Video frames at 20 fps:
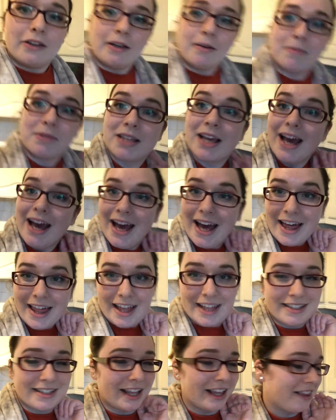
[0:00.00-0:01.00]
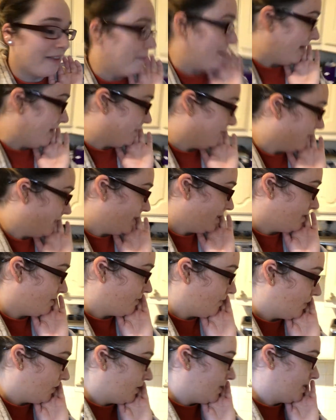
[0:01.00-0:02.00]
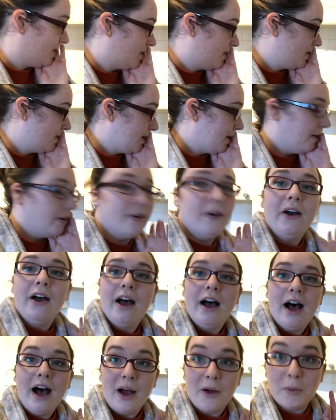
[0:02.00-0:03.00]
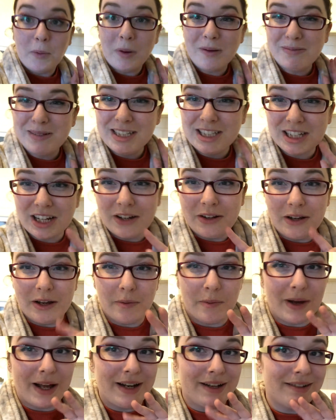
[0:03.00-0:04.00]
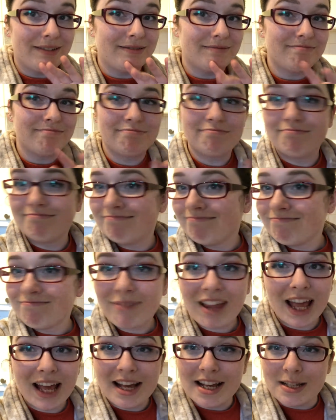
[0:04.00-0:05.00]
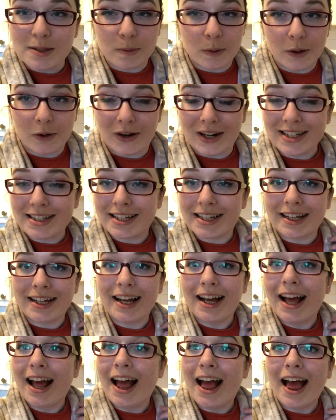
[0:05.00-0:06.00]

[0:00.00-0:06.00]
cubes. That's like the main ingredients for it. So I'll probably show you it when it's progressing.